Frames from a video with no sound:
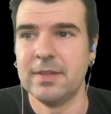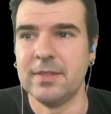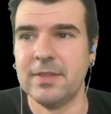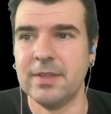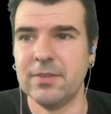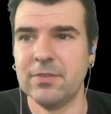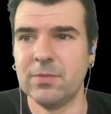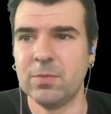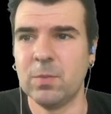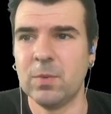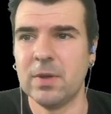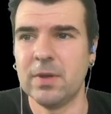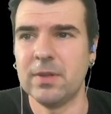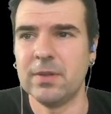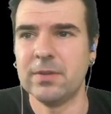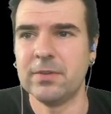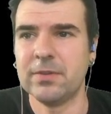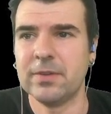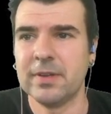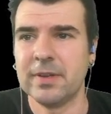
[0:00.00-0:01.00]
This
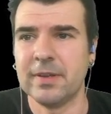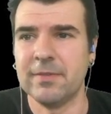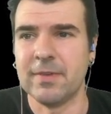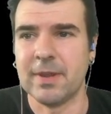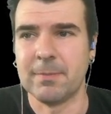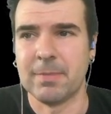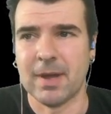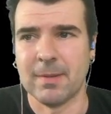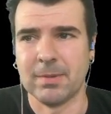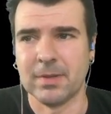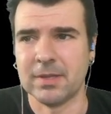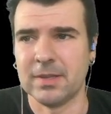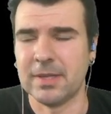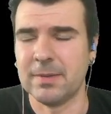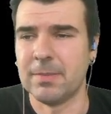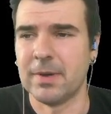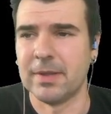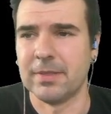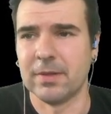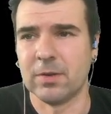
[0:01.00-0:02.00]
was conveyed publicly
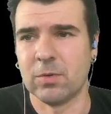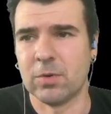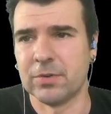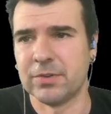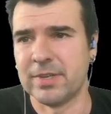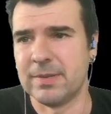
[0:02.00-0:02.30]
by the core